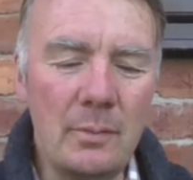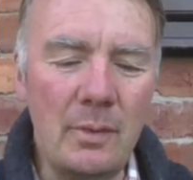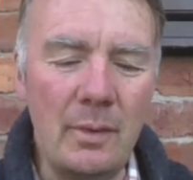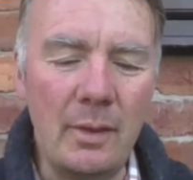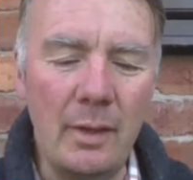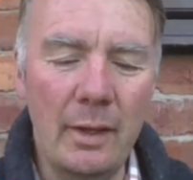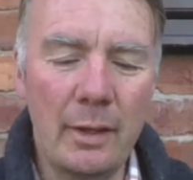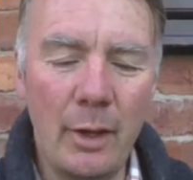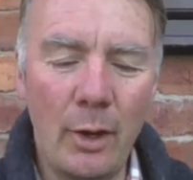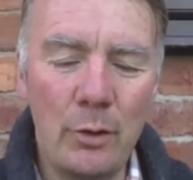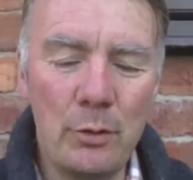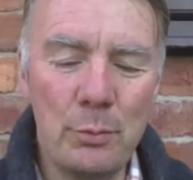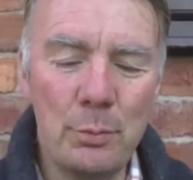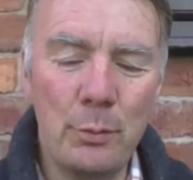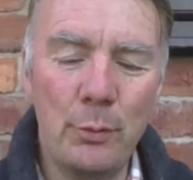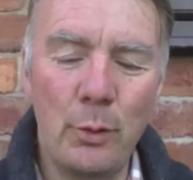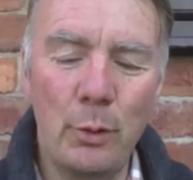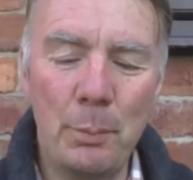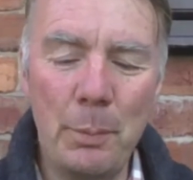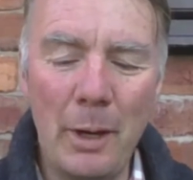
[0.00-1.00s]
he goes
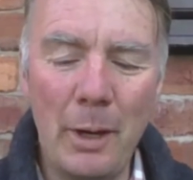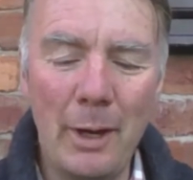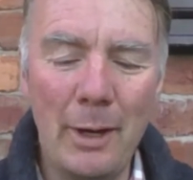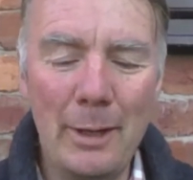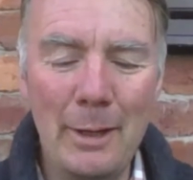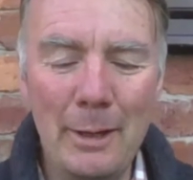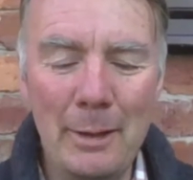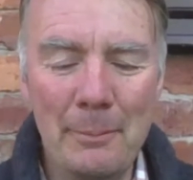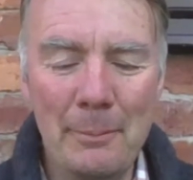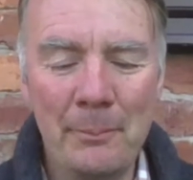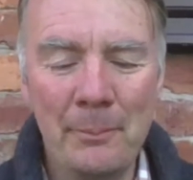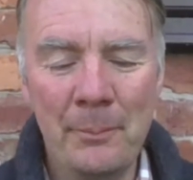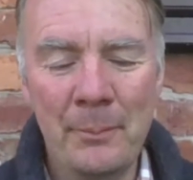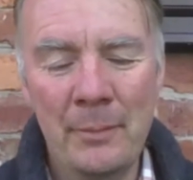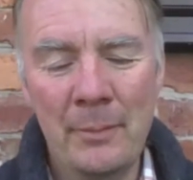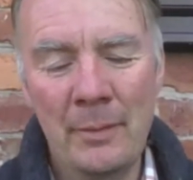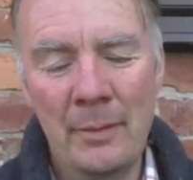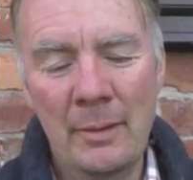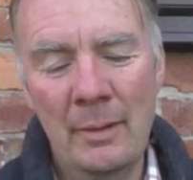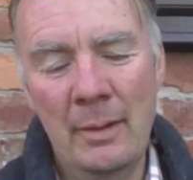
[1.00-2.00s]
before Pilate,
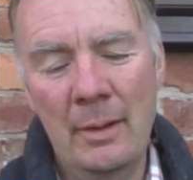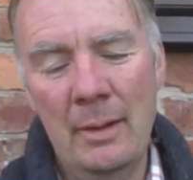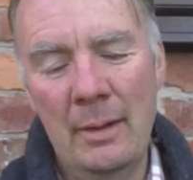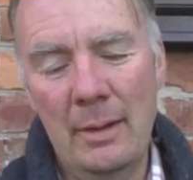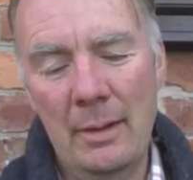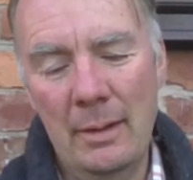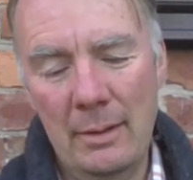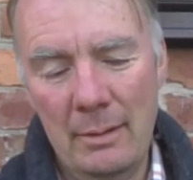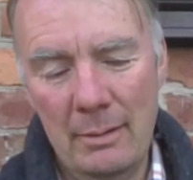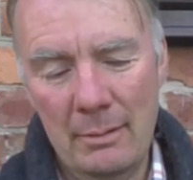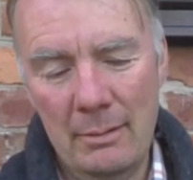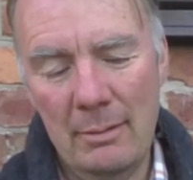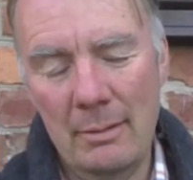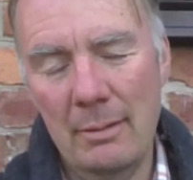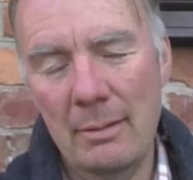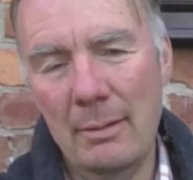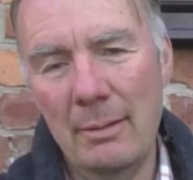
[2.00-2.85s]
and